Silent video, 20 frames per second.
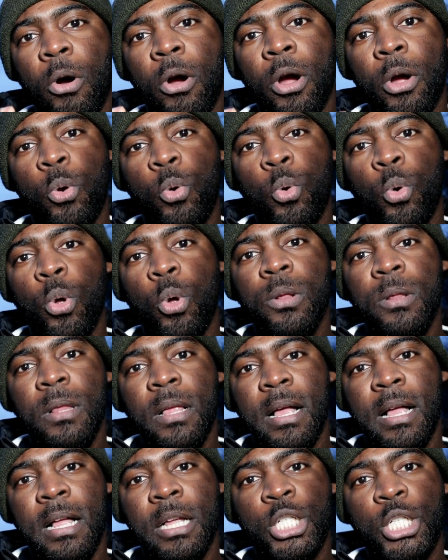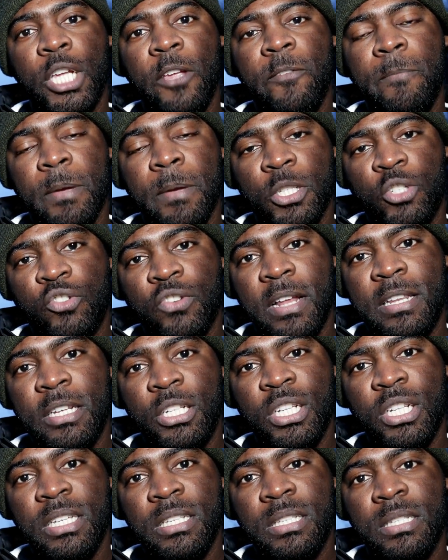our goal achievement
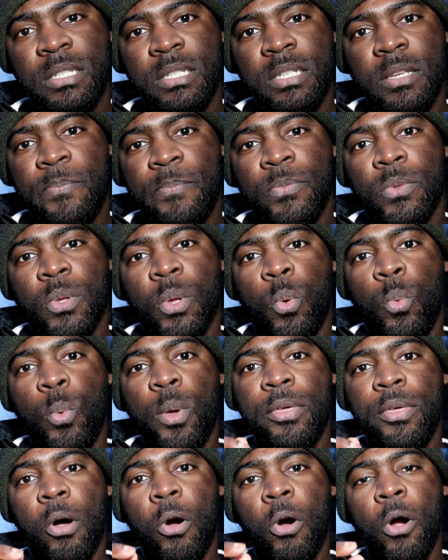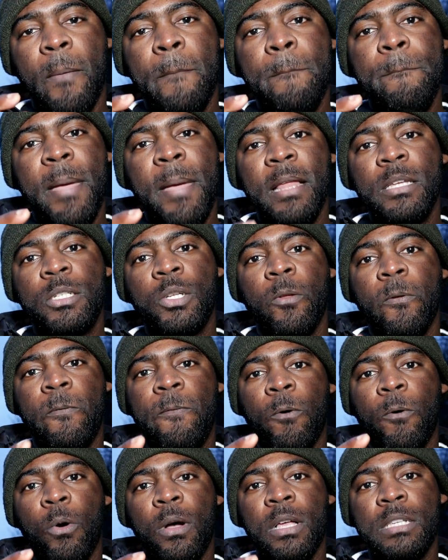strategies, with our mental
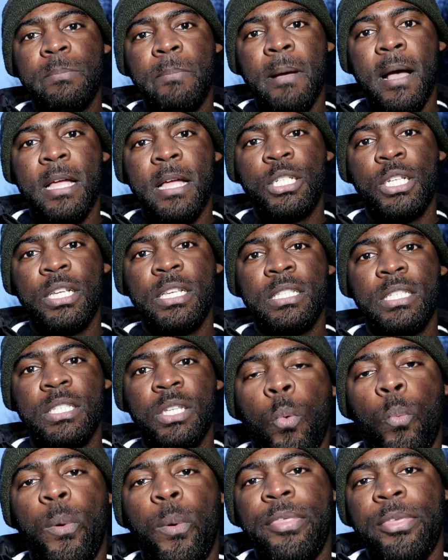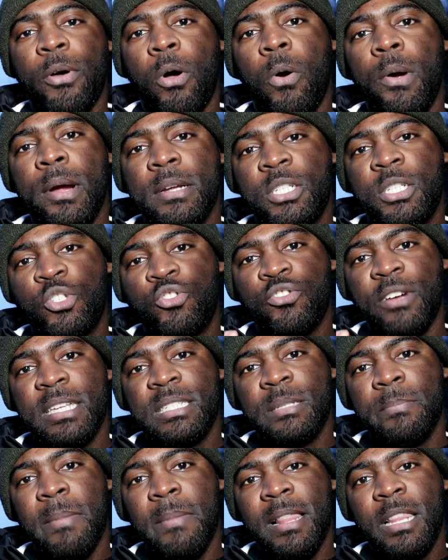focus packages, with our
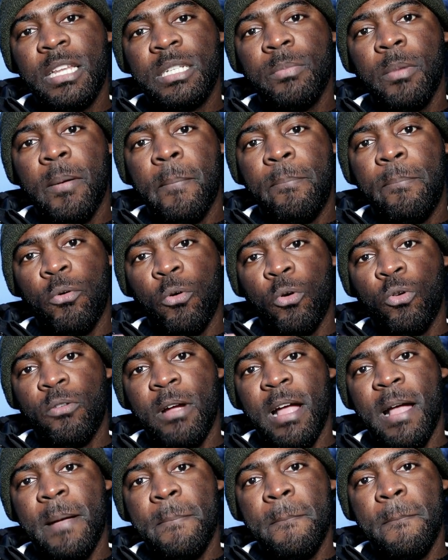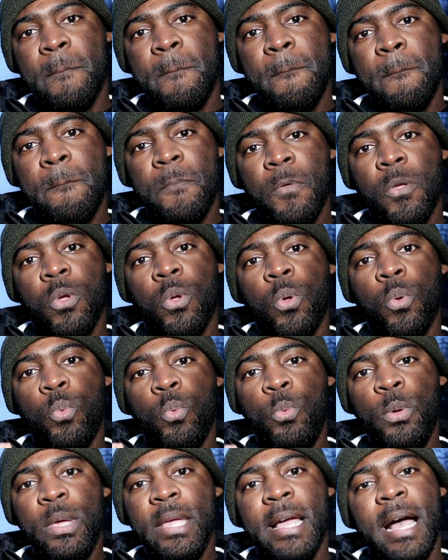stress management program.
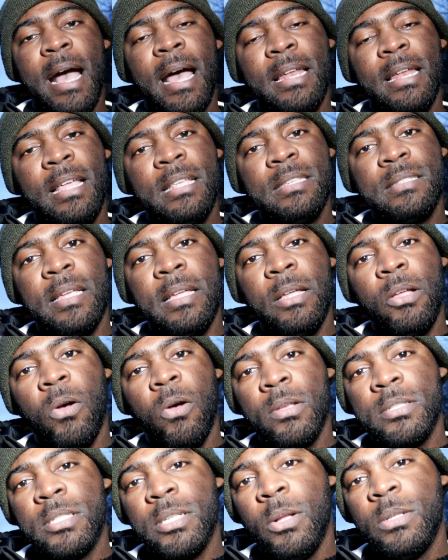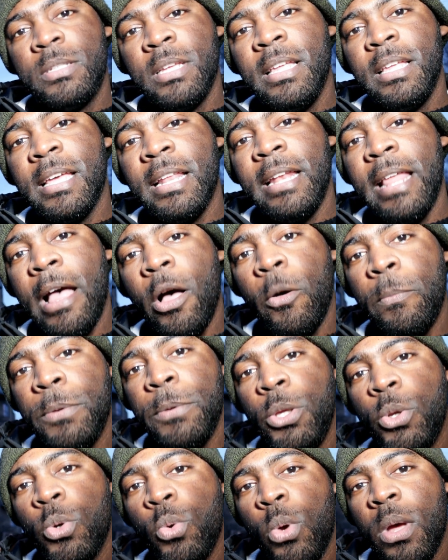We at Insight Consulting can help
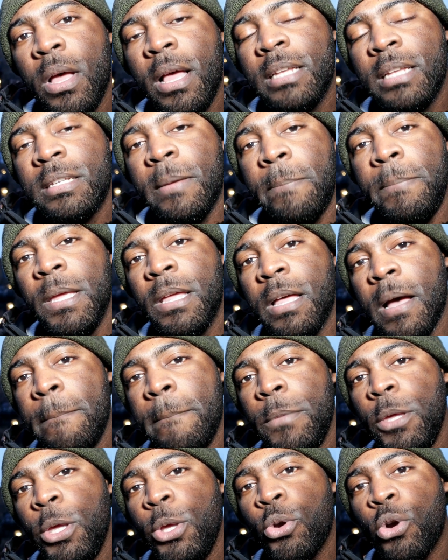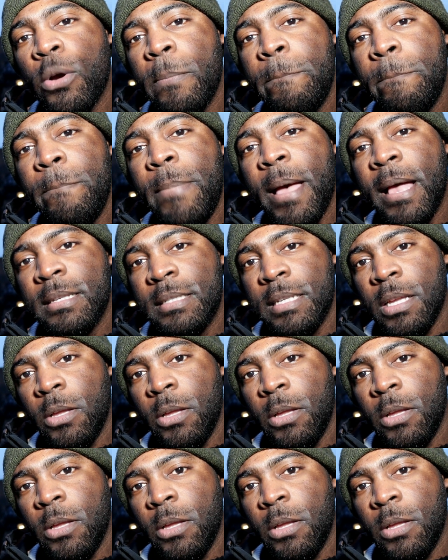you to become your best